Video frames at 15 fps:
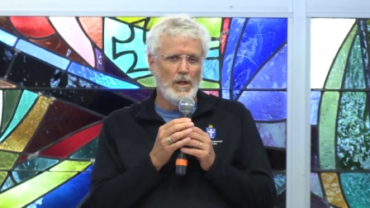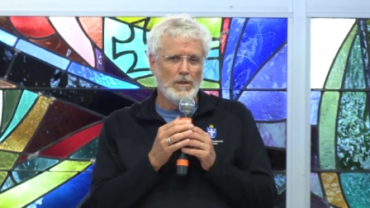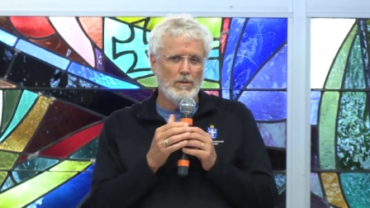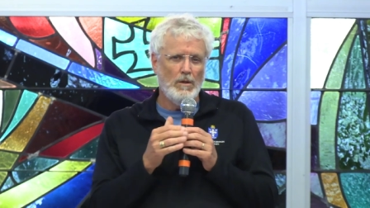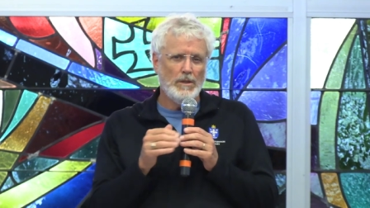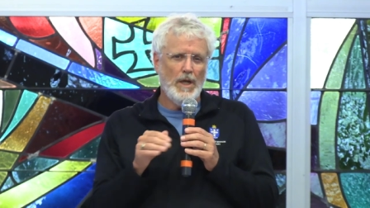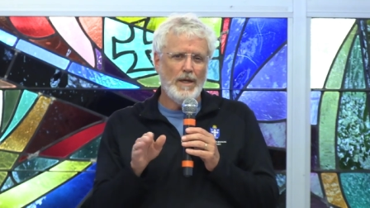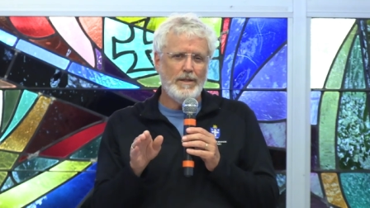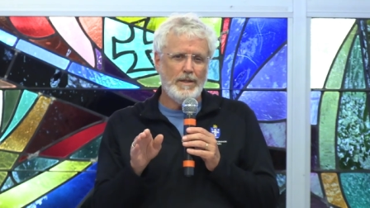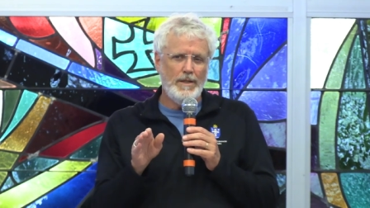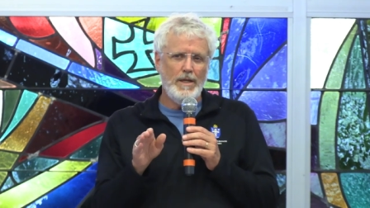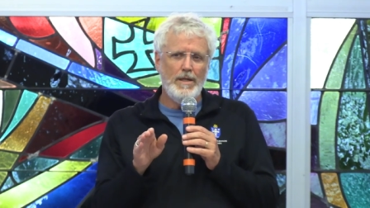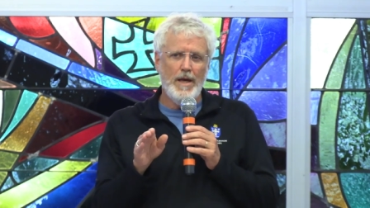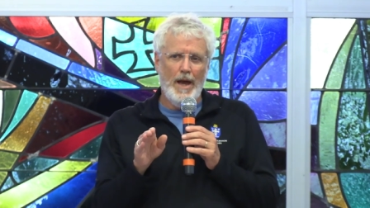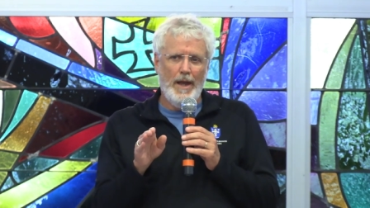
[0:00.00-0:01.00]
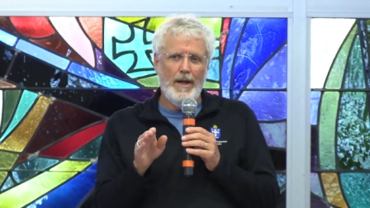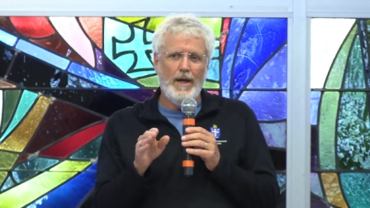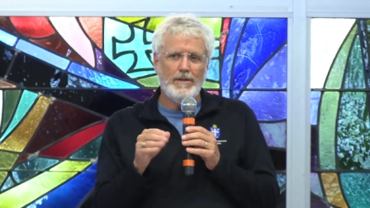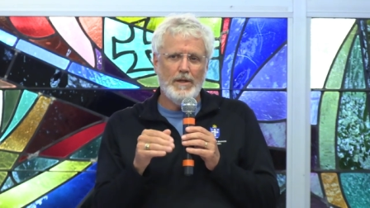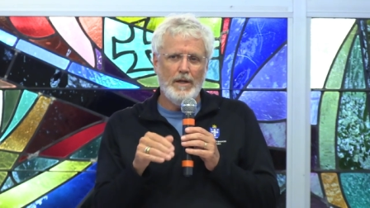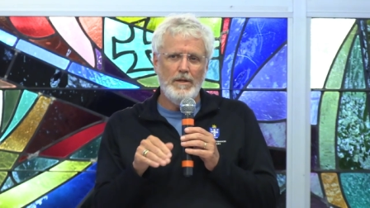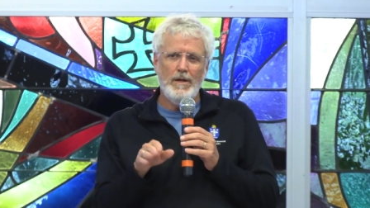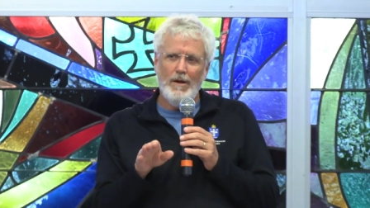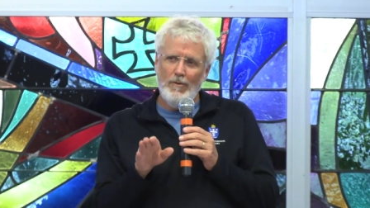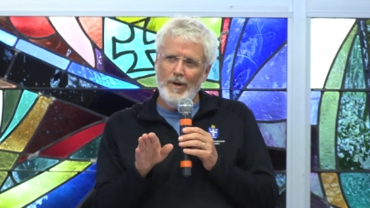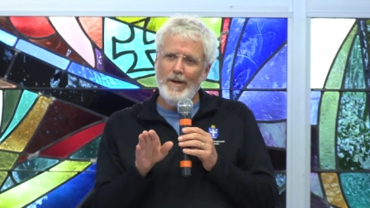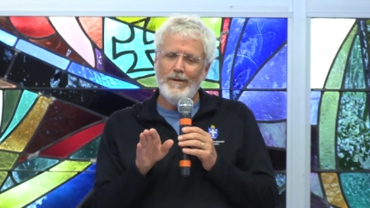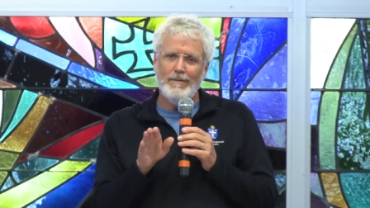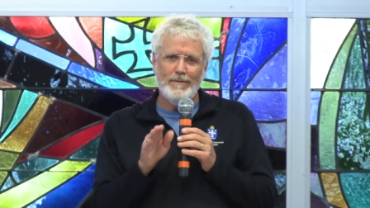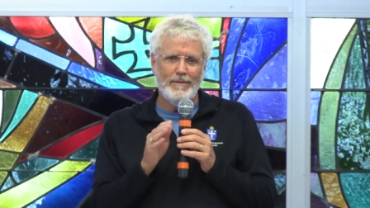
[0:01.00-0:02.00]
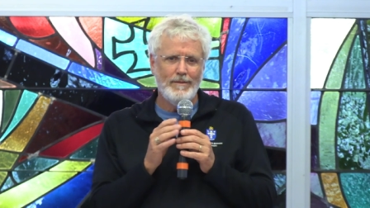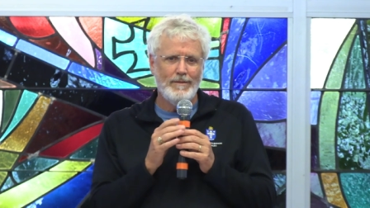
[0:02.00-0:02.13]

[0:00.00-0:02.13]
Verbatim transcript: So as I see that, I say, you know what?